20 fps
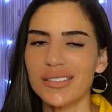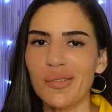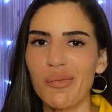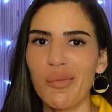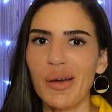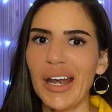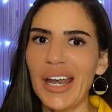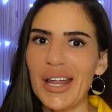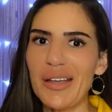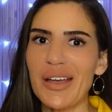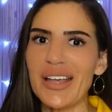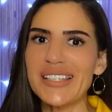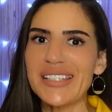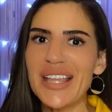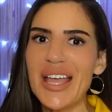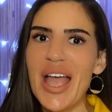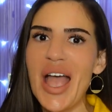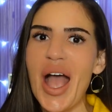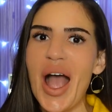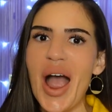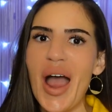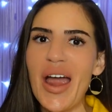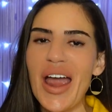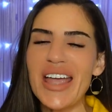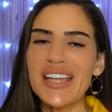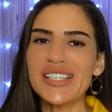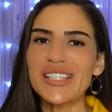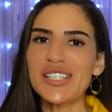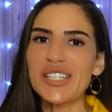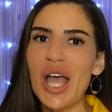But anyways, all
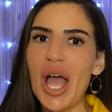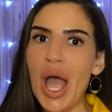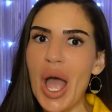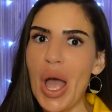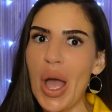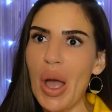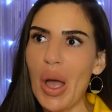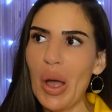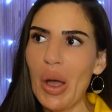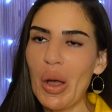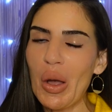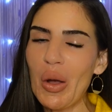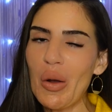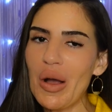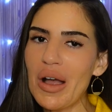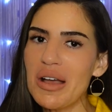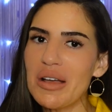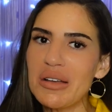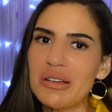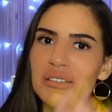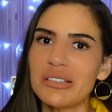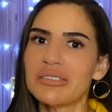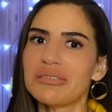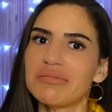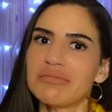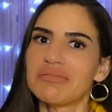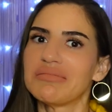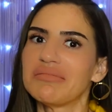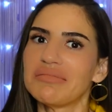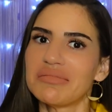right, so
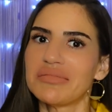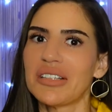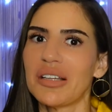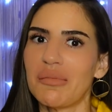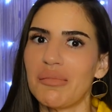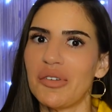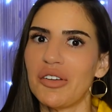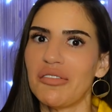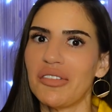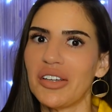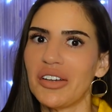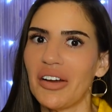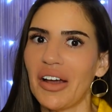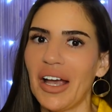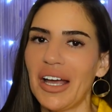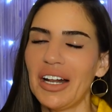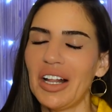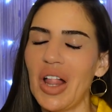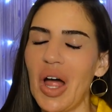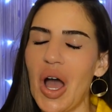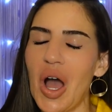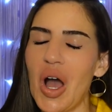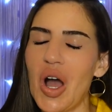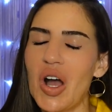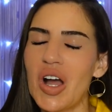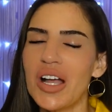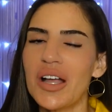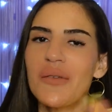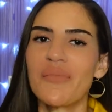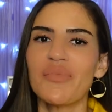moving right
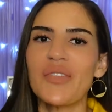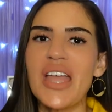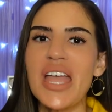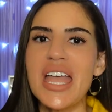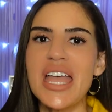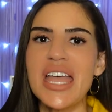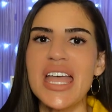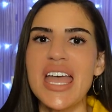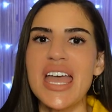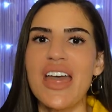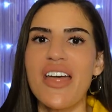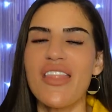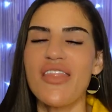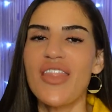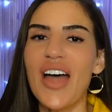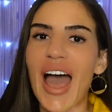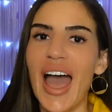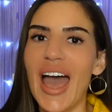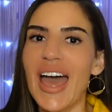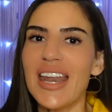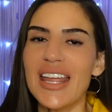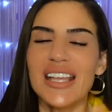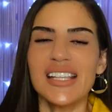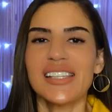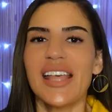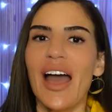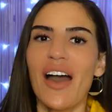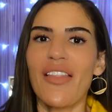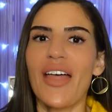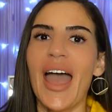along. That is
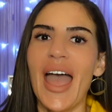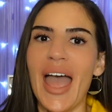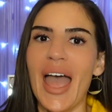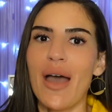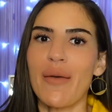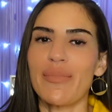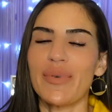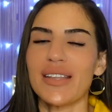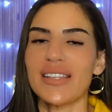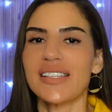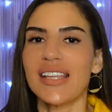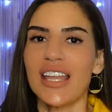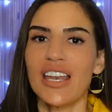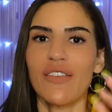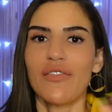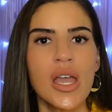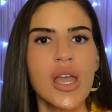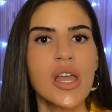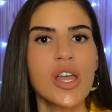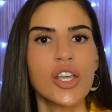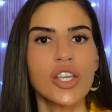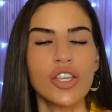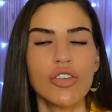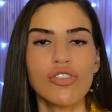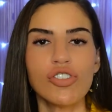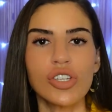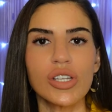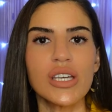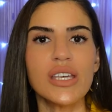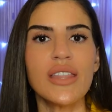how that happens. And if
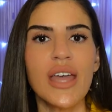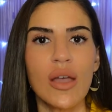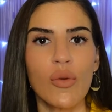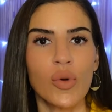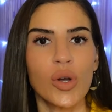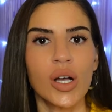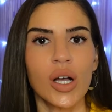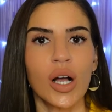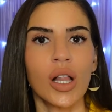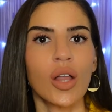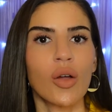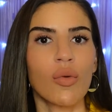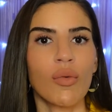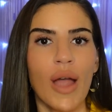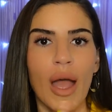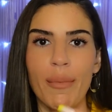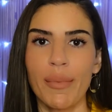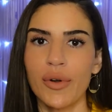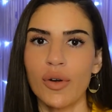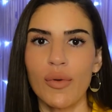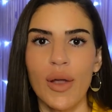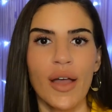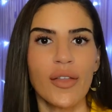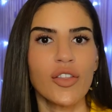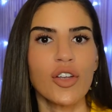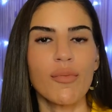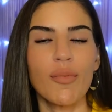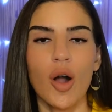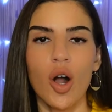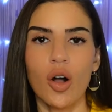usually they will wrap it around
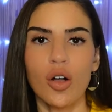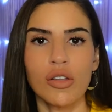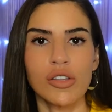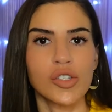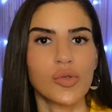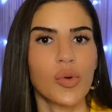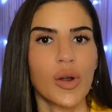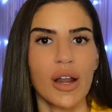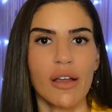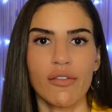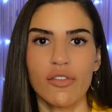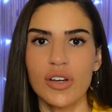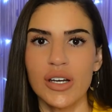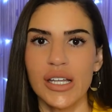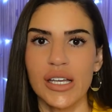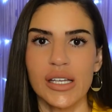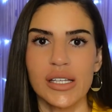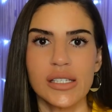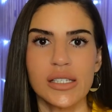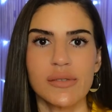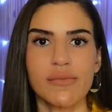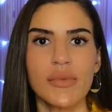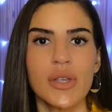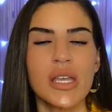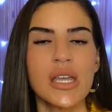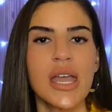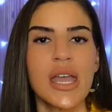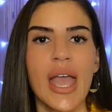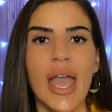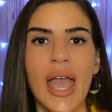their balls, whatever it is,
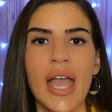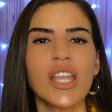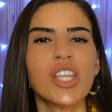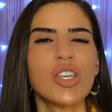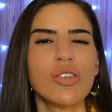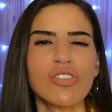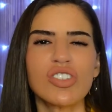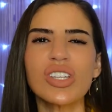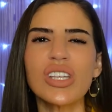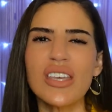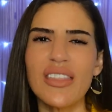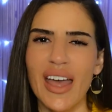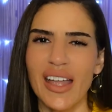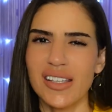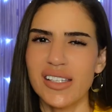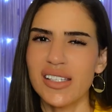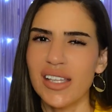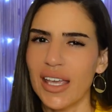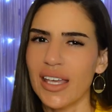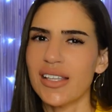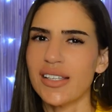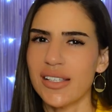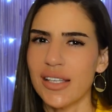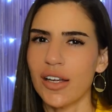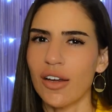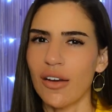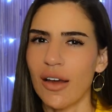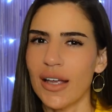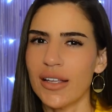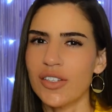and usually that's like
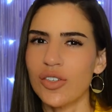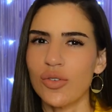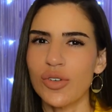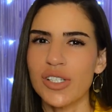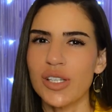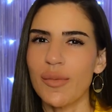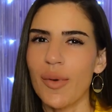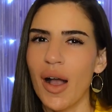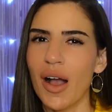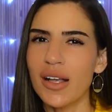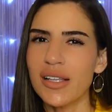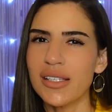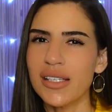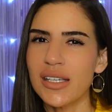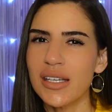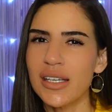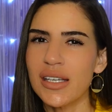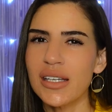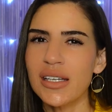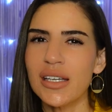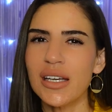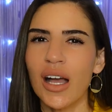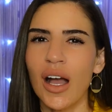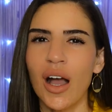cigarettes or Suboxone.